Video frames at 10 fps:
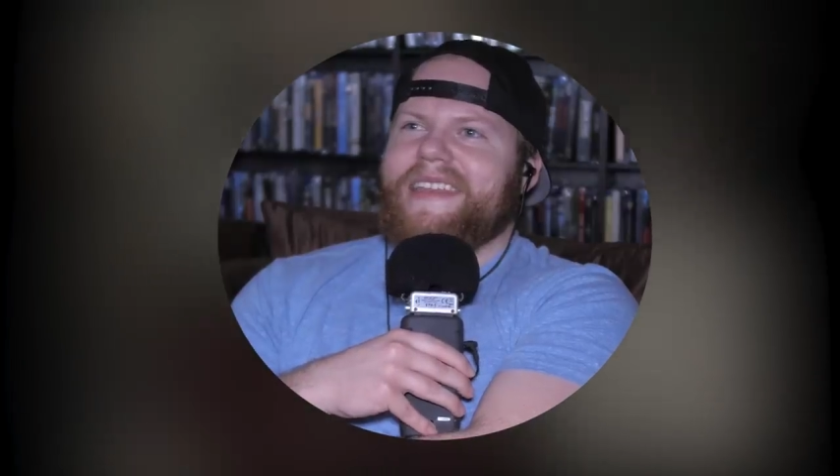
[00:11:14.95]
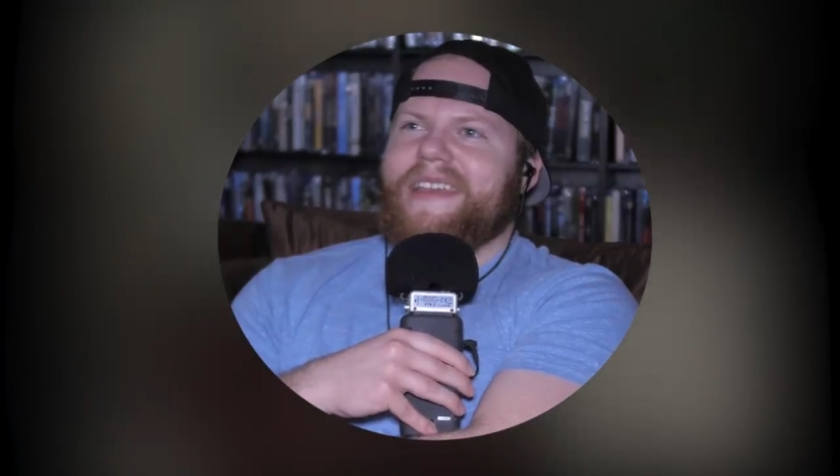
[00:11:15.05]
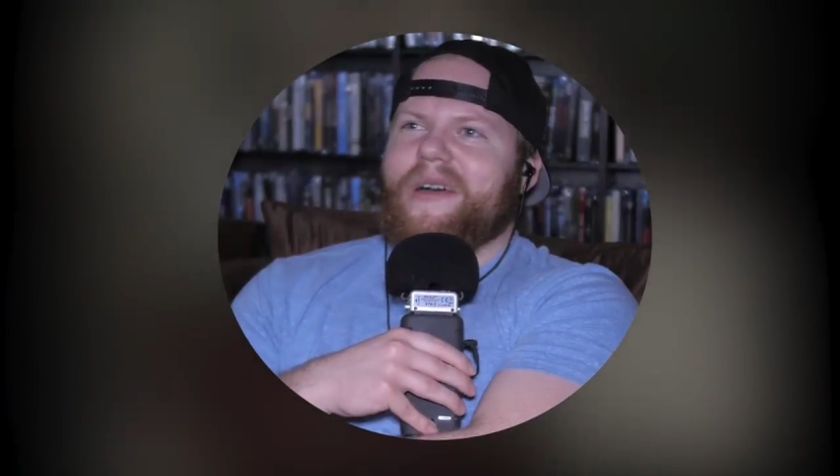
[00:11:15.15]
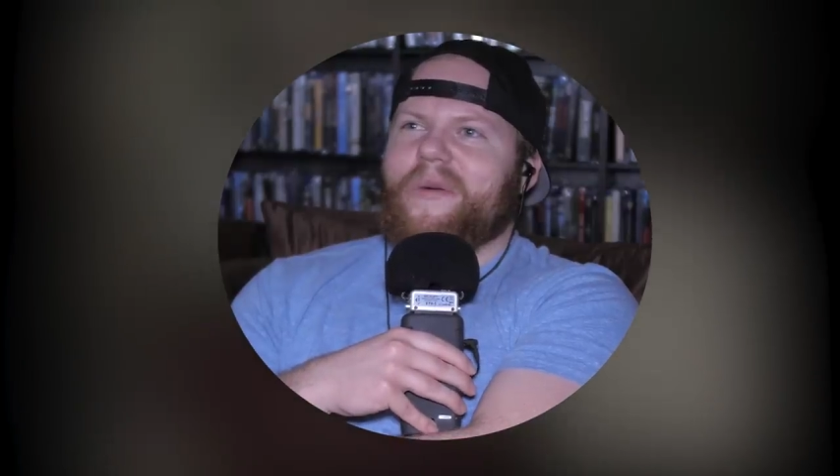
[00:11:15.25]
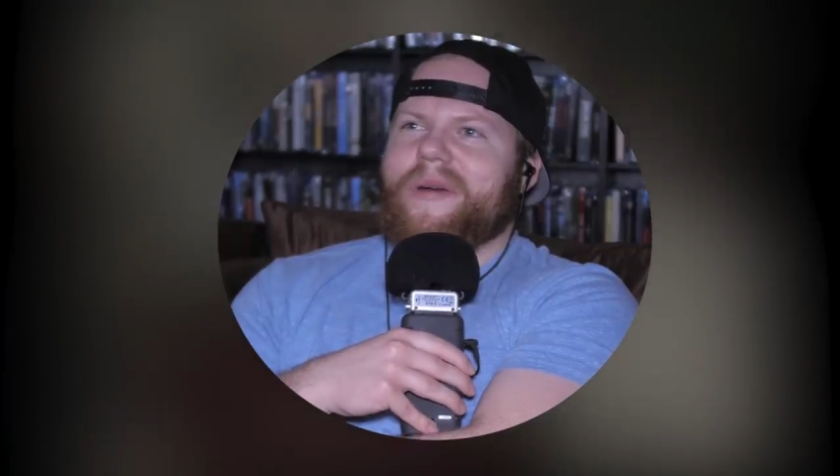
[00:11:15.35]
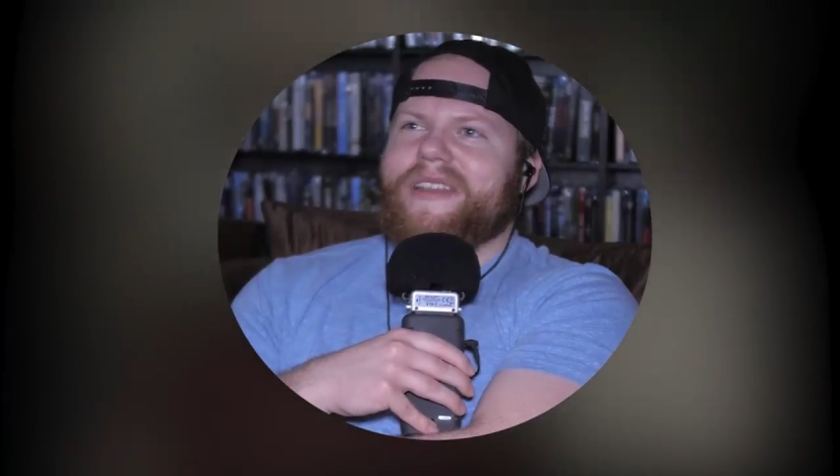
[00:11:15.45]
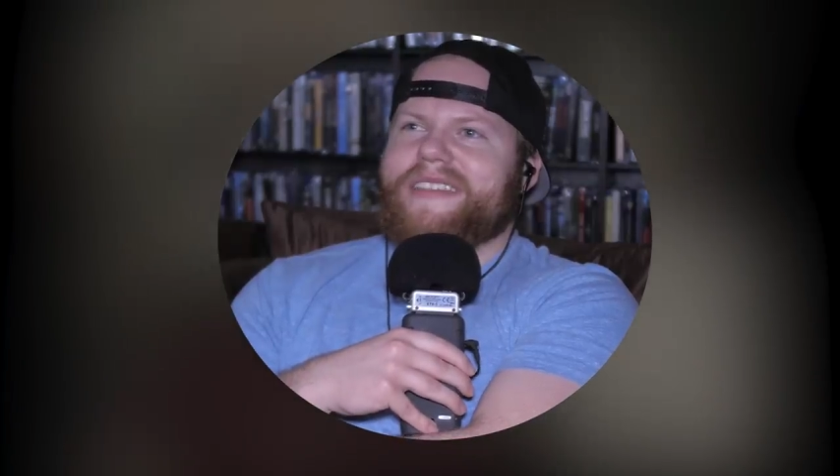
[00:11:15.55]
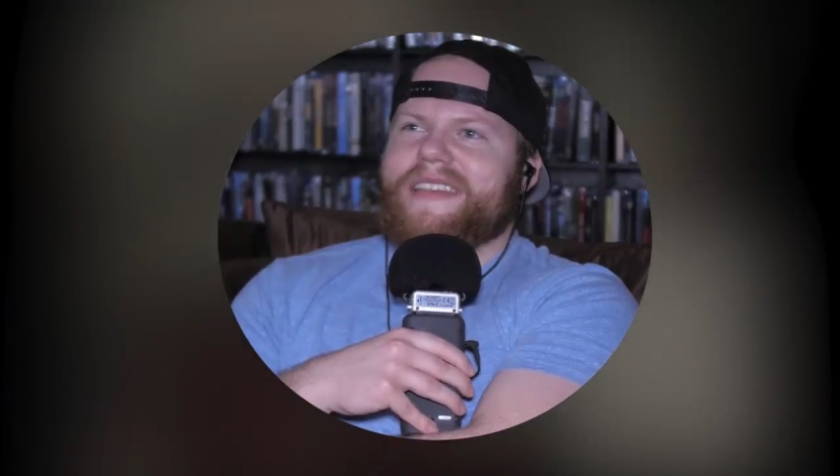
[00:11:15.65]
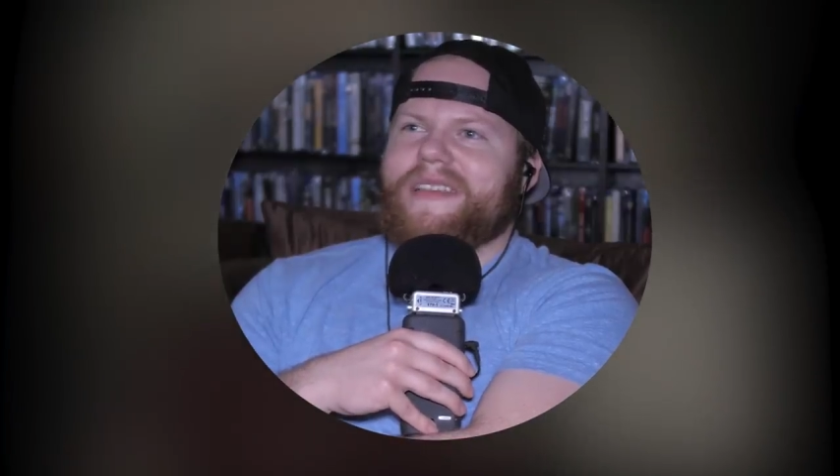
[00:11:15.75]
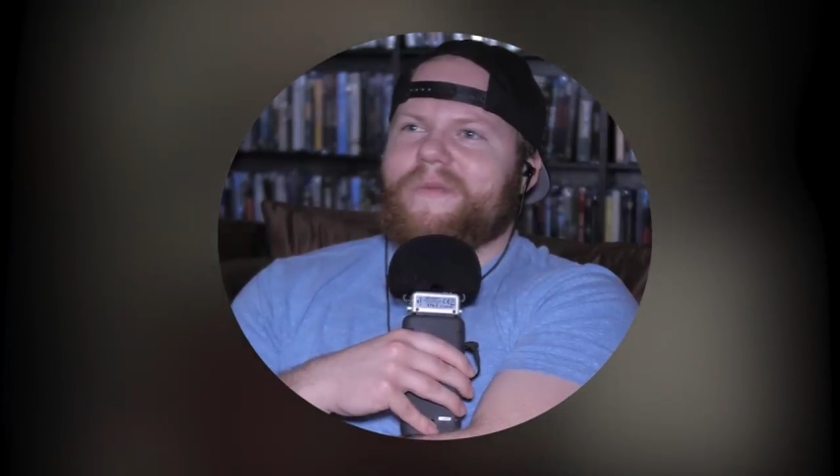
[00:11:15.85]

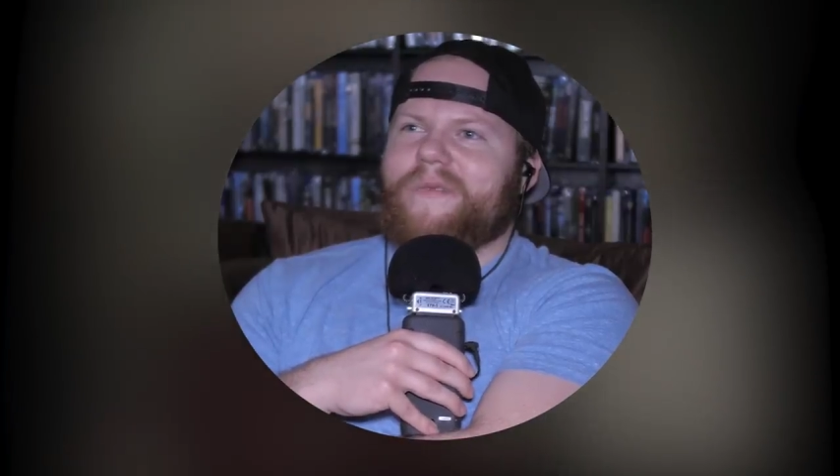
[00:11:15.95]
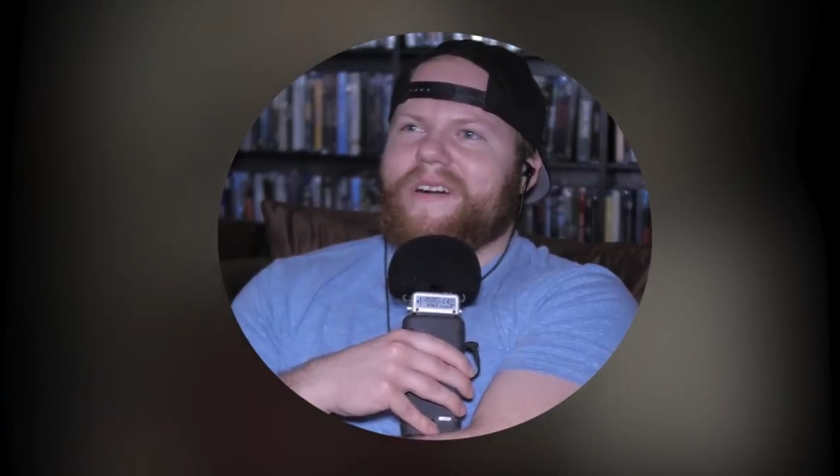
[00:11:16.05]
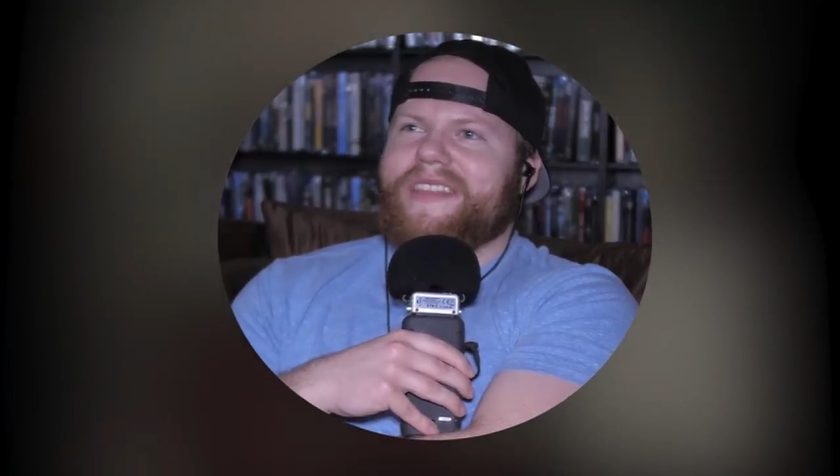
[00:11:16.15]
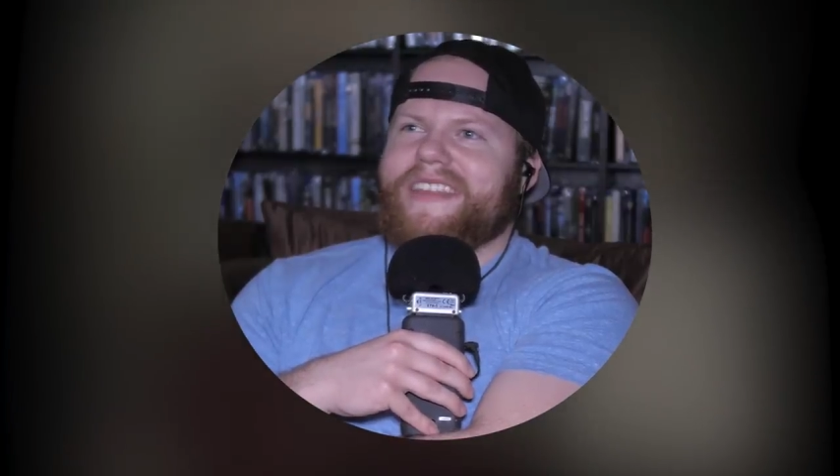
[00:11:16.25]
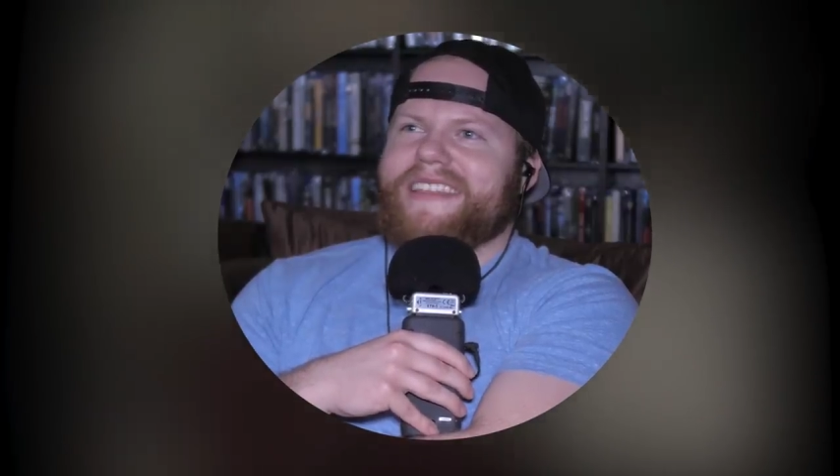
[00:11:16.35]
Nobody's gonna want